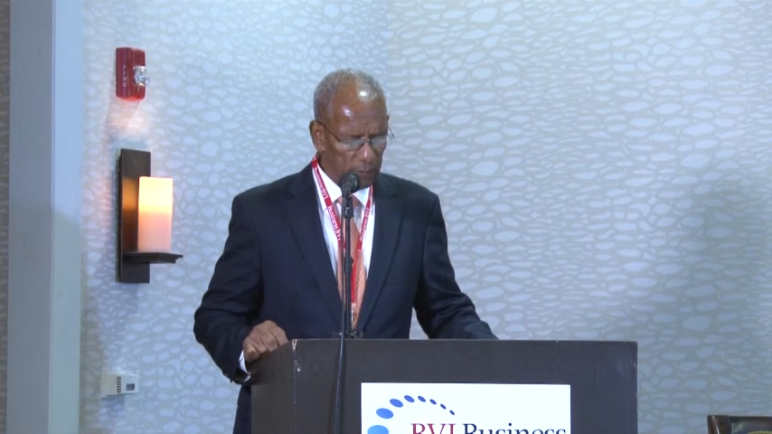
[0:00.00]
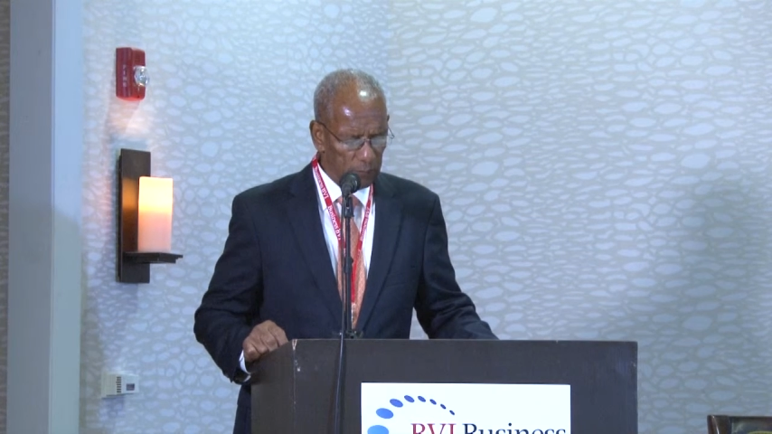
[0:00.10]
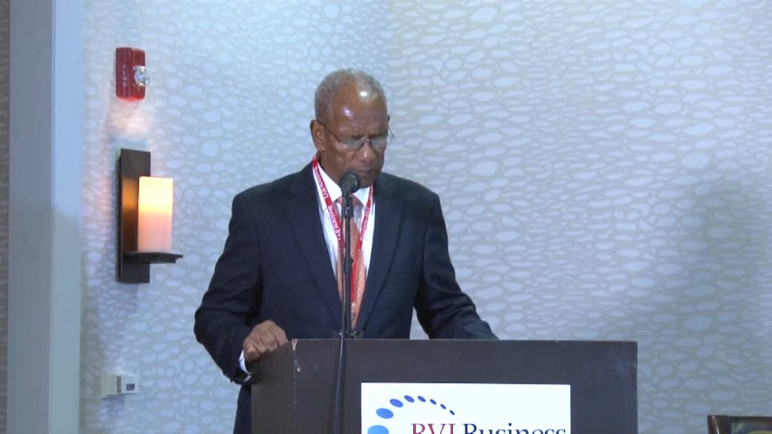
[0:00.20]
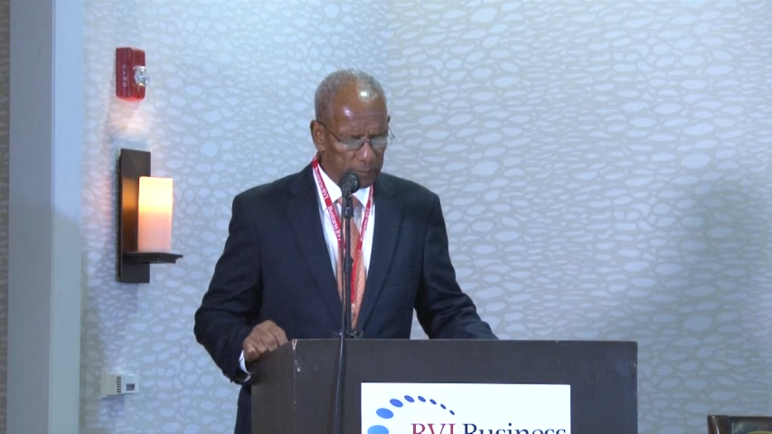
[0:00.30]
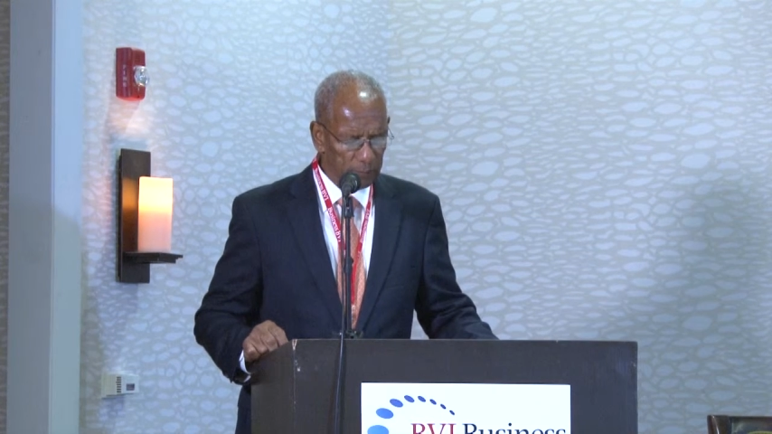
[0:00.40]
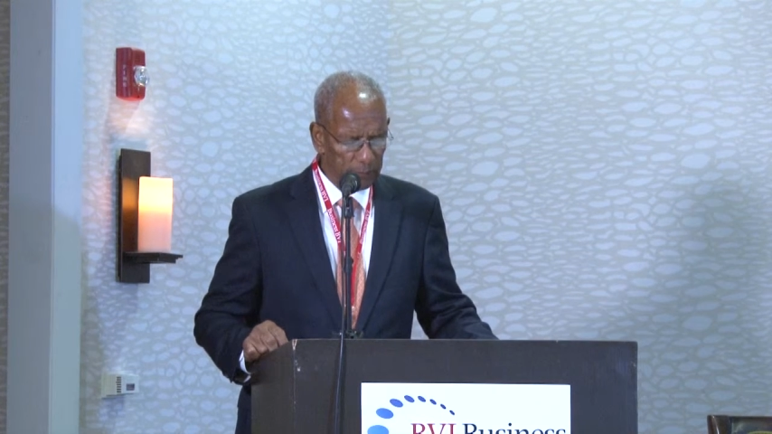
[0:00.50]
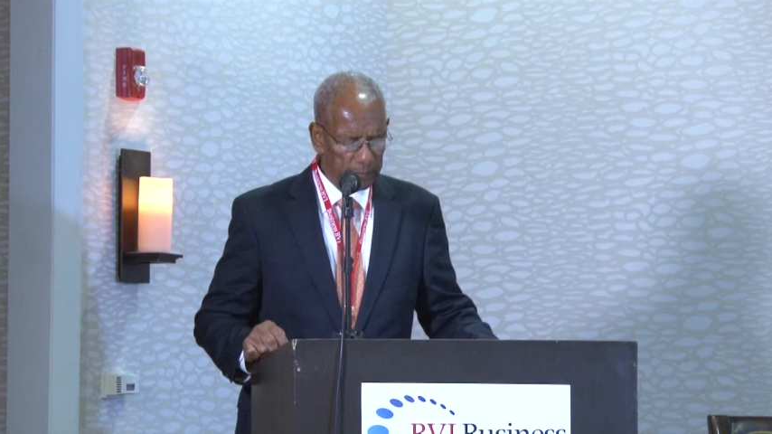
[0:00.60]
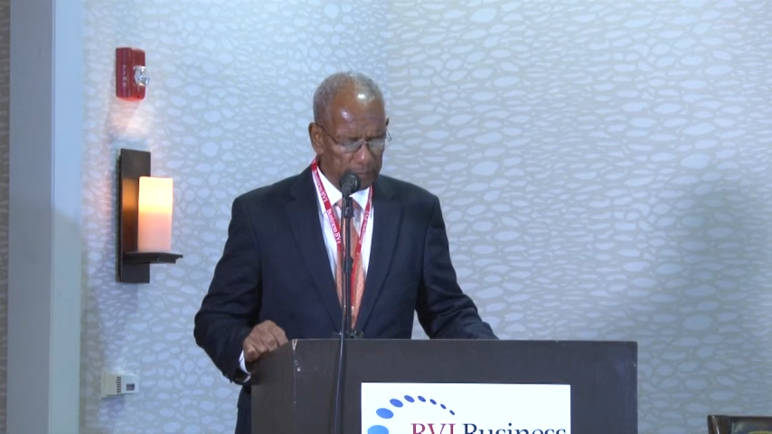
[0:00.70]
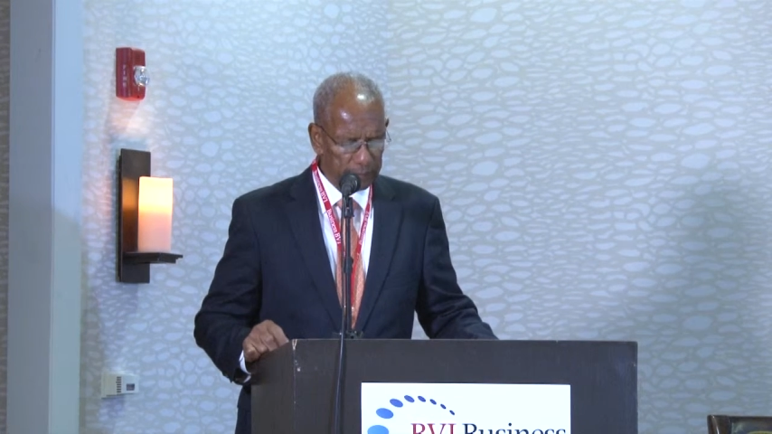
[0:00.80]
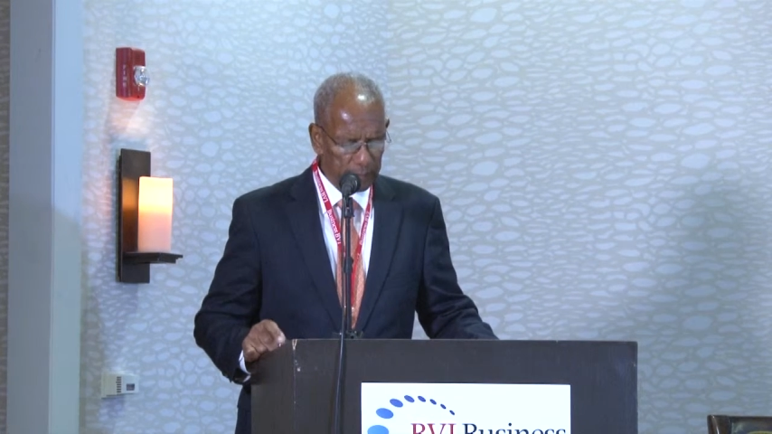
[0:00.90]
without
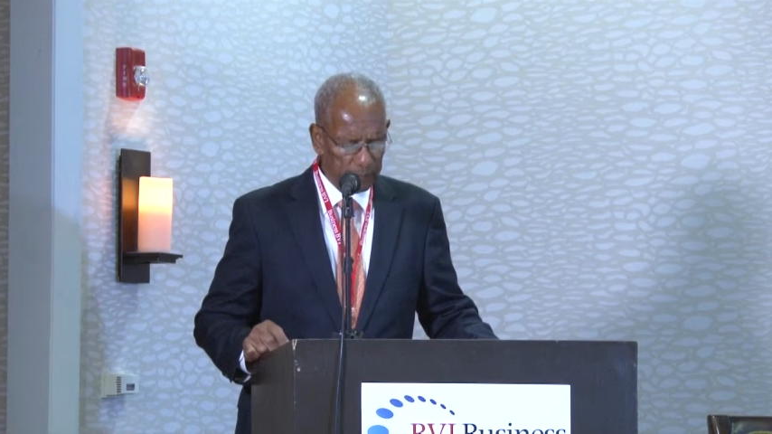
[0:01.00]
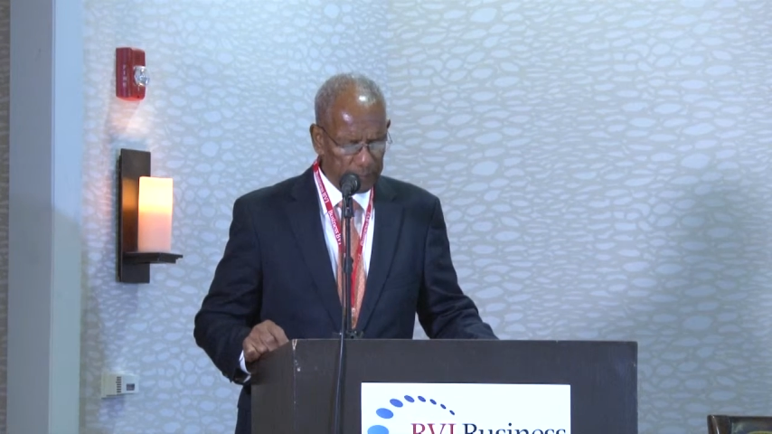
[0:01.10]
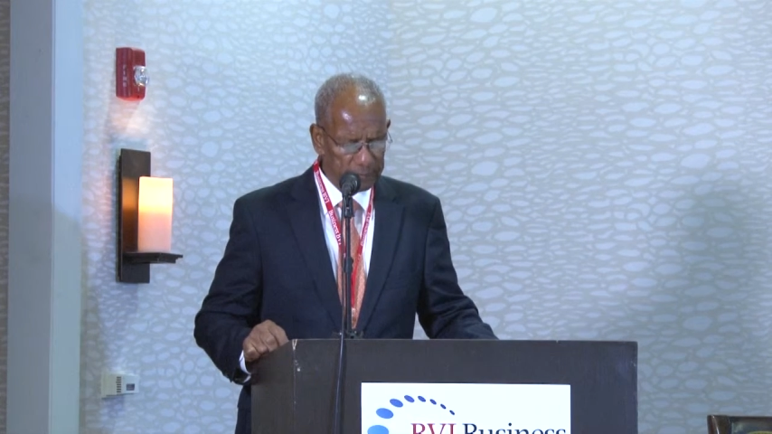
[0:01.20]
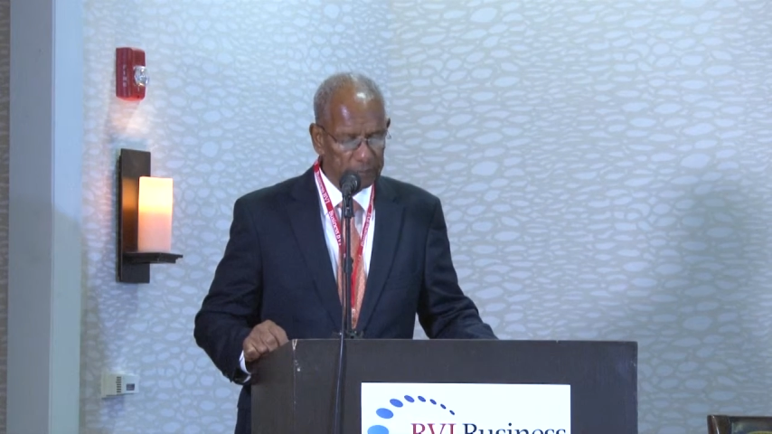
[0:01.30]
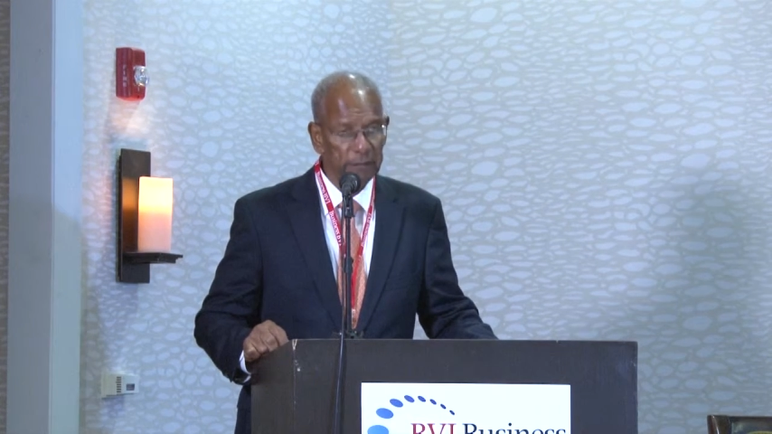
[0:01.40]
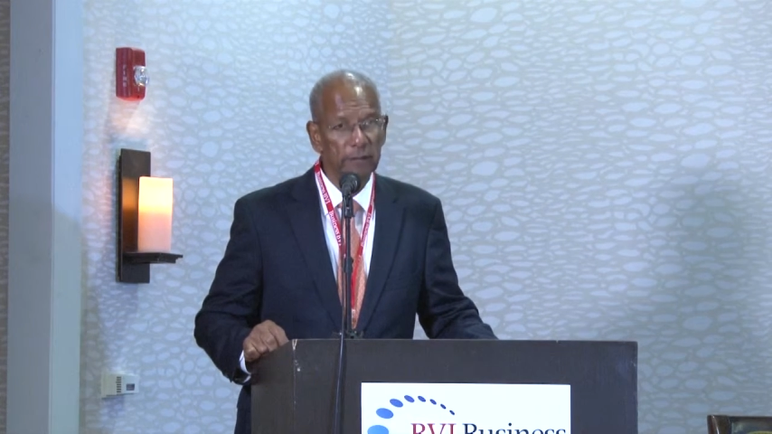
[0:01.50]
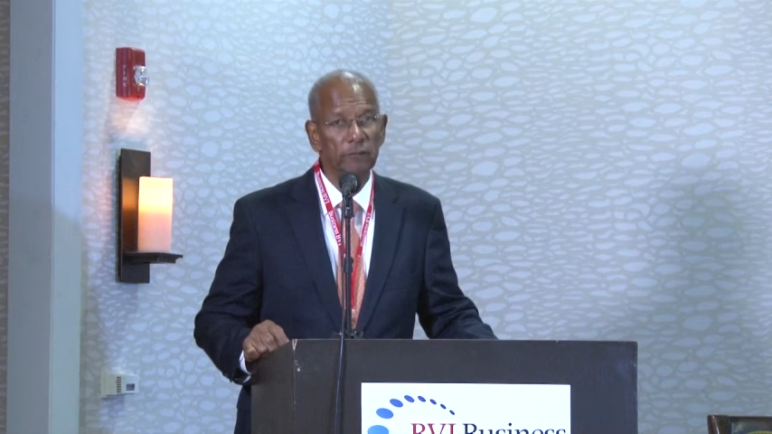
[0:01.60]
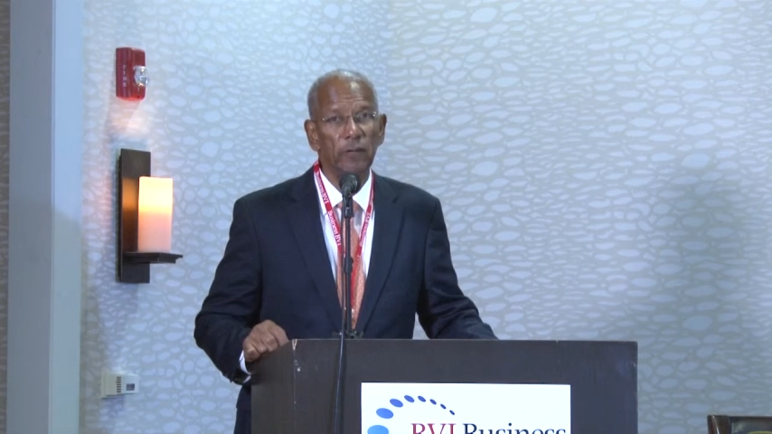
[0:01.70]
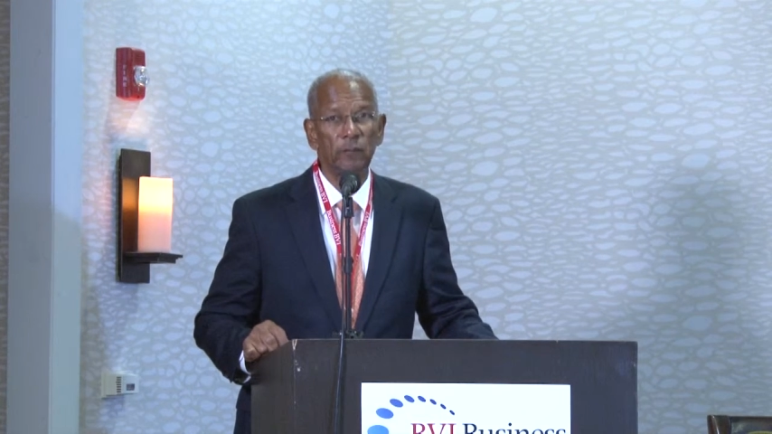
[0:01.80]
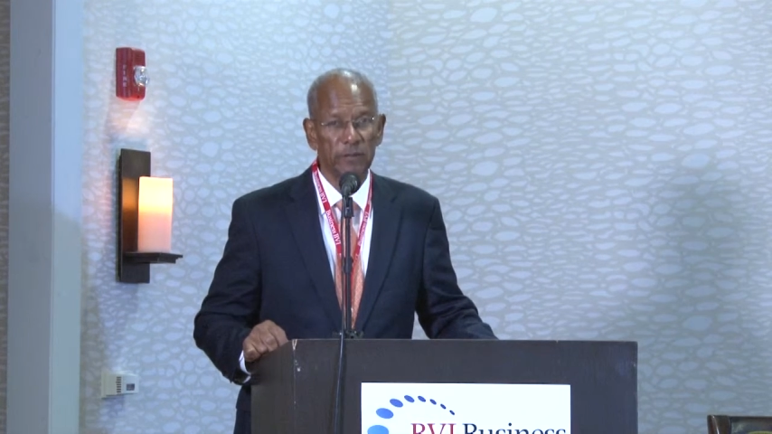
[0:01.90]
building capacity
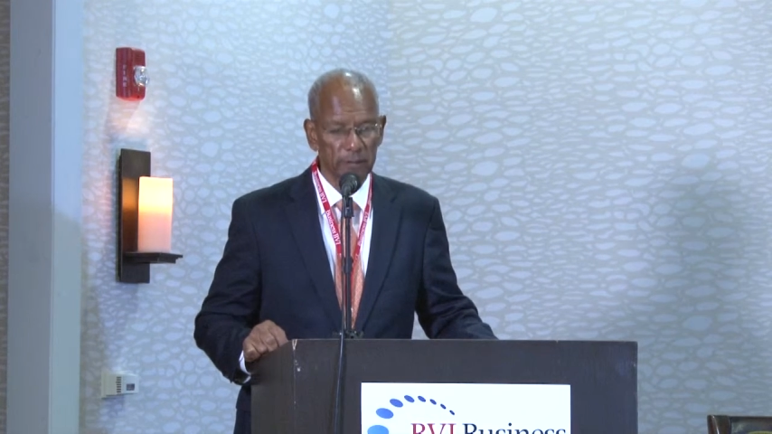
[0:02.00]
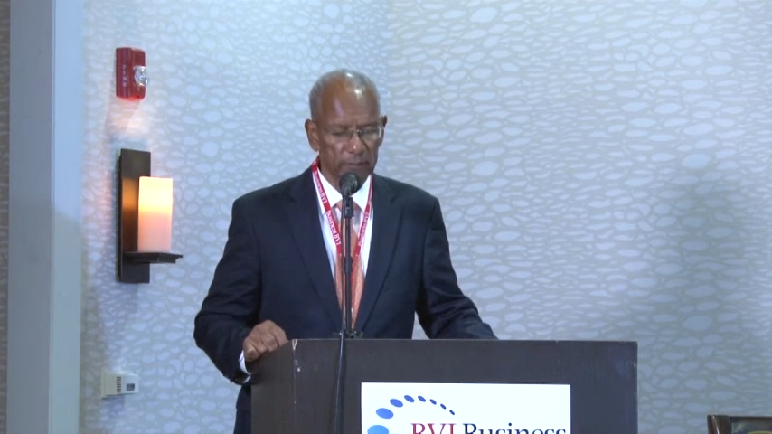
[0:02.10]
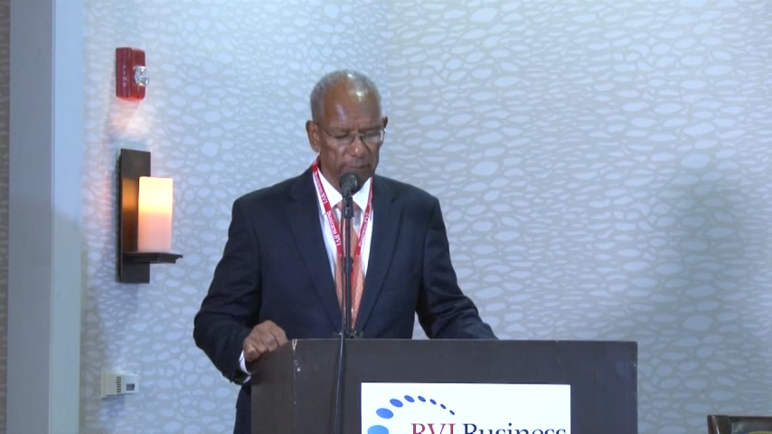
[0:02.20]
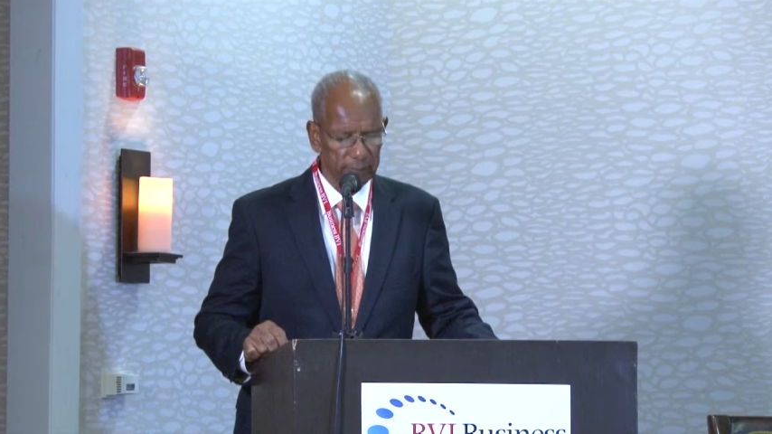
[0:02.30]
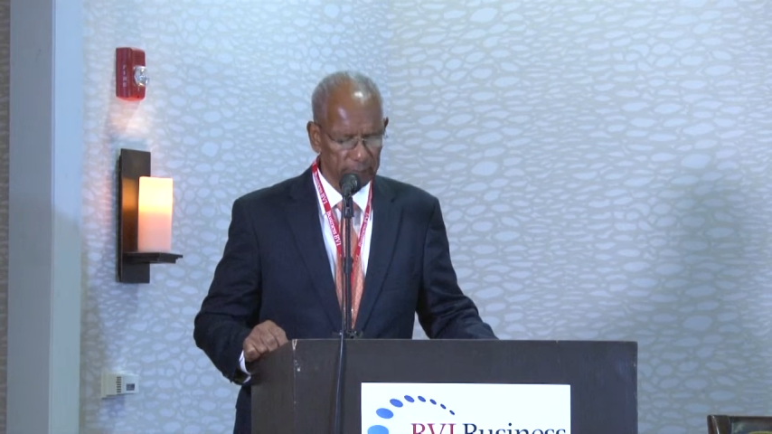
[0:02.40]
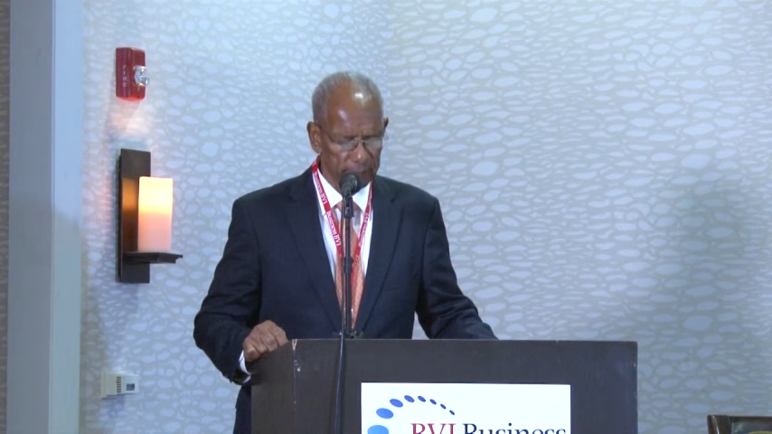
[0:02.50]
from within.